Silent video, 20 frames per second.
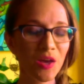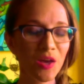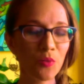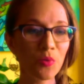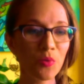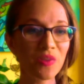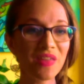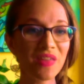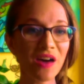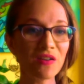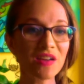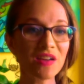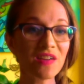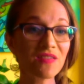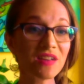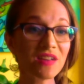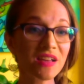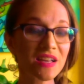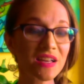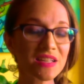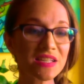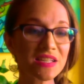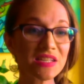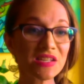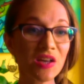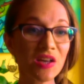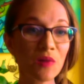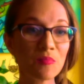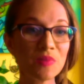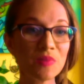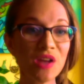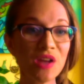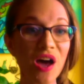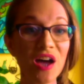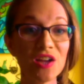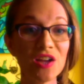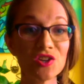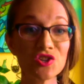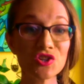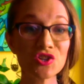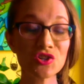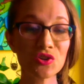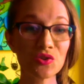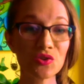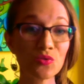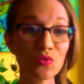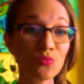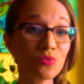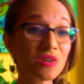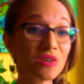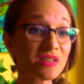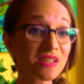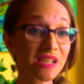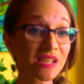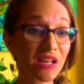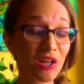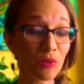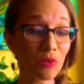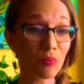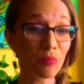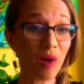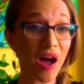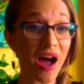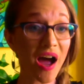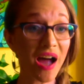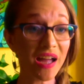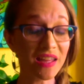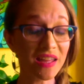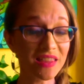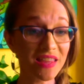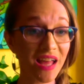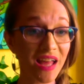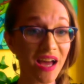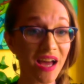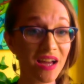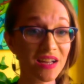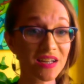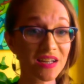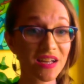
without giving us some nudge to the reasoning behind that.